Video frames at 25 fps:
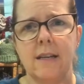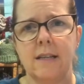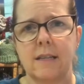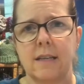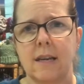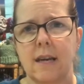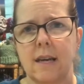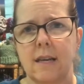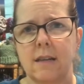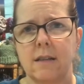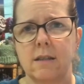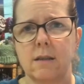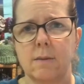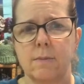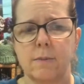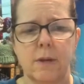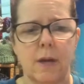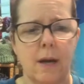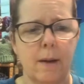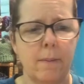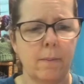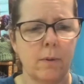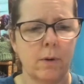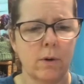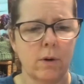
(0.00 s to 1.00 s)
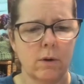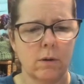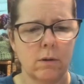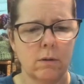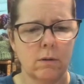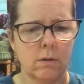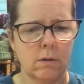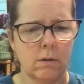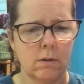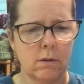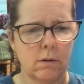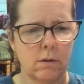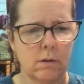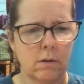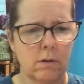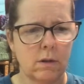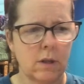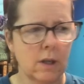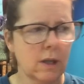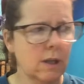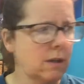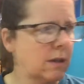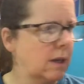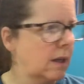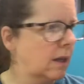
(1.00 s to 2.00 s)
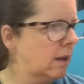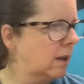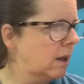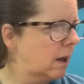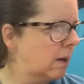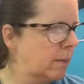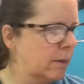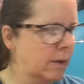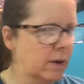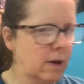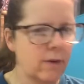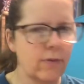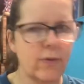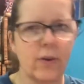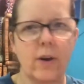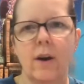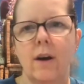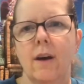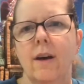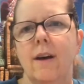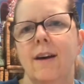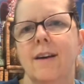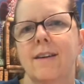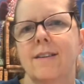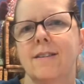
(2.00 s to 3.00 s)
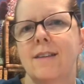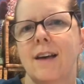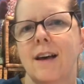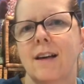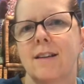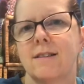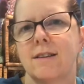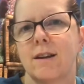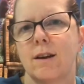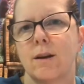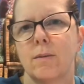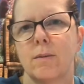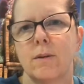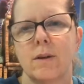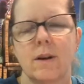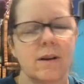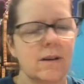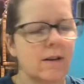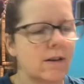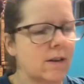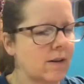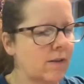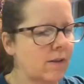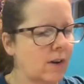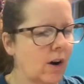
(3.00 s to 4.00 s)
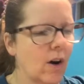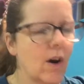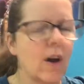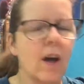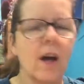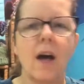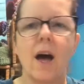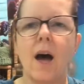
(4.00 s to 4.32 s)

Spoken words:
Today is September 16th, I believe. Isn't that terrible? I don't even know.